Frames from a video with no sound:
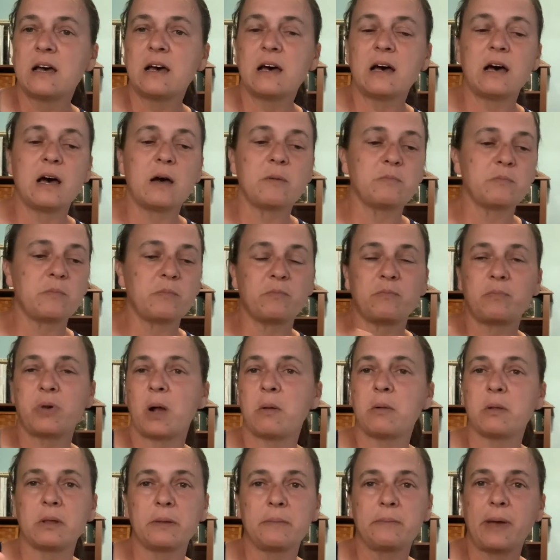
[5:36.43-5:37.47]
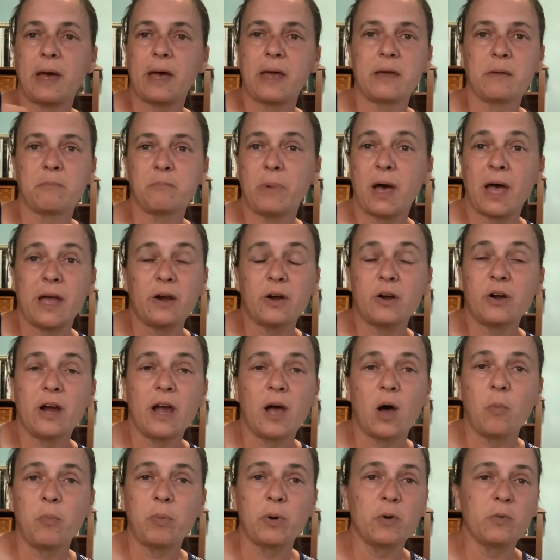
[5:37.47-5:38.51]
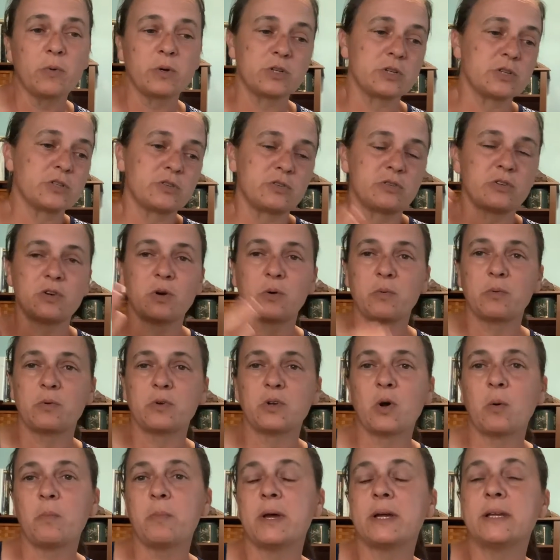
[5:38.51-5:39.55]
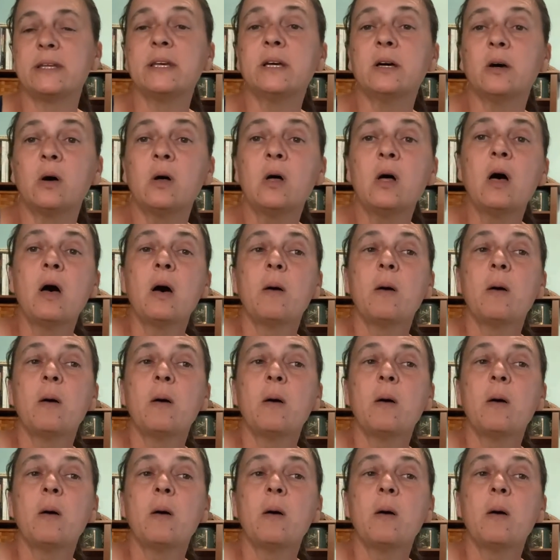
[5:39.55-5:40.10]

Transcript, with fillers: um, probably by, by her helper, which is no, no big deal.